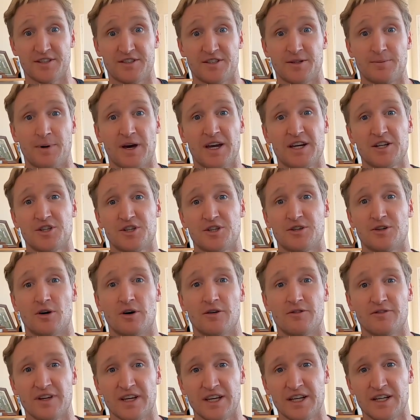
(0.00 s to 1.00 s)
dissipation
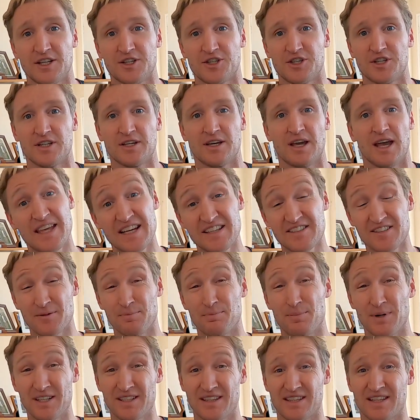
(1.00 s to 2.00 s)
of energy. And that's the
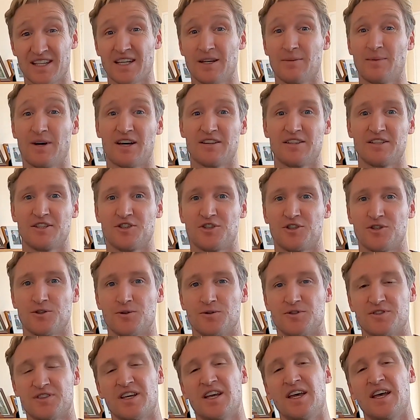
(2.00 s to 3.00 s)
big thing about these
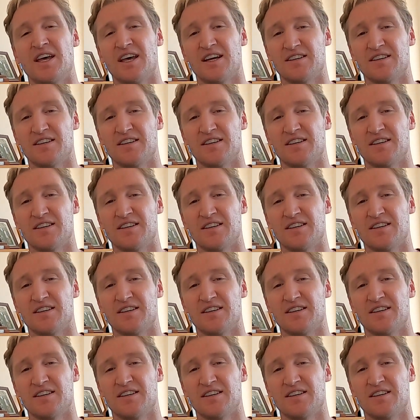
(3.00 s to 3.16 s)
shoes,